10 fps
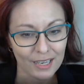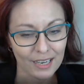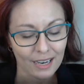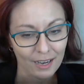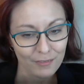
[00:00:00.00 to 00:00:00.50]

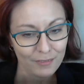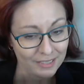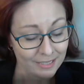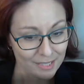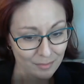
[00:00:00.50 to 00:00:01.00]
I feel
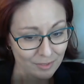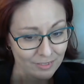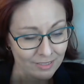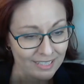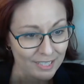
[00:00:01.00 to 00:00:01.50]
like some of
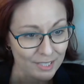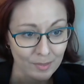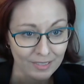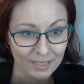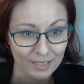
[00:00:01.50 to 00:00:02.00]
it has
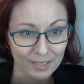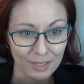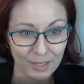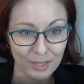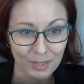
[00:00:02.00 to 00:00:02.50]
been
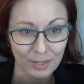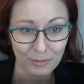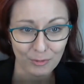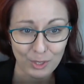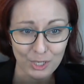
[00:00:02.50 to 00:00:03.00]
good
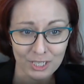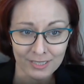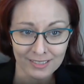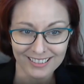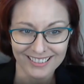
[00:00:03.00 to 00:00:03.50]

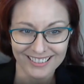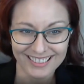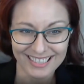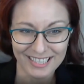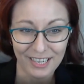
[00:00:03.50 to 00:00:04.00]
fortune,
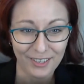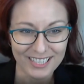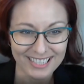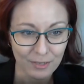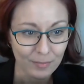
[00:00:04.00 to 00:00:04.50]

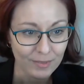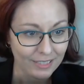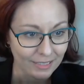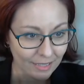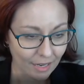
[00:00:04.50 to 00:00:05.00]

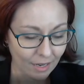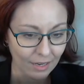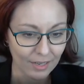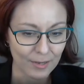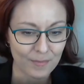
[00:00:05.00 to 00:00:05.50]
serendipity.
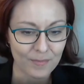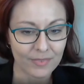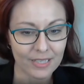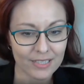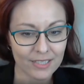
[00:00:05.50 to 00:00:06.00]

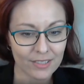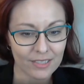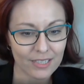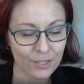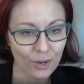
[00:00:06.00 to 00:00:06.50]

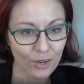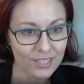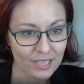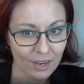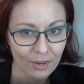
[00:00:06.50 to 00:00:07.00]
It's hard
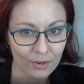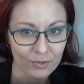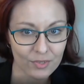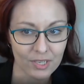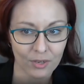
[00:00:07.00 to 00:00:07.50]
to know.
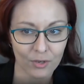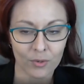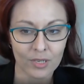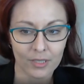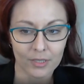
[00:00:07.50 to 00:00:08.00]

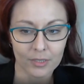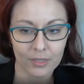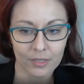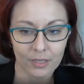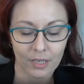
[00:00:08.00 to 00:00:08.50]
So
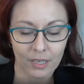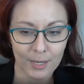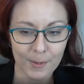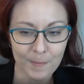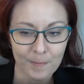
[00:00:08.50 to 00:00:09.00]

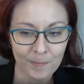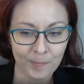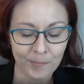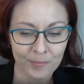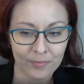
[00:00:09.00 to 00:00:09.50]
I'm
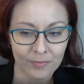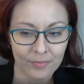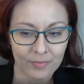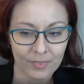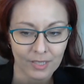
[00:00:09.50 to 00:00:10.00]

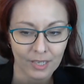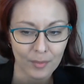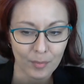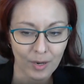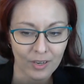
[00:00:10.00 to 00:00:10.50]

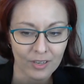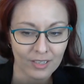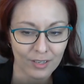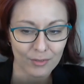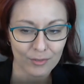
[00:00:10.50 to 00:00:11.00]
part
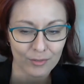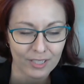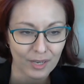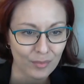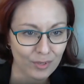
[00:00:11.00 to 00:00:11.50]
of a
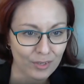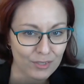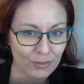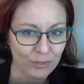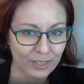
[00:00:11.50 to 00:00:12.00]
number of
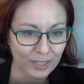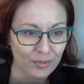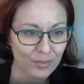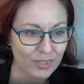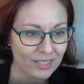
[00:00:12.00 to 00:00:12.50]
different
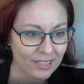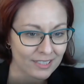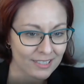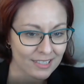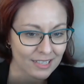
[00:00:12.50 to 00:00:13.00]

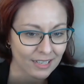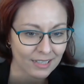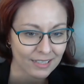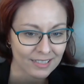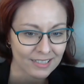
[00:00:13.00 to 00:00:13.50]
communities,
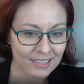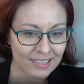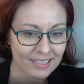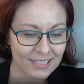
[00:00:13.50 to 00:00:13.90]
and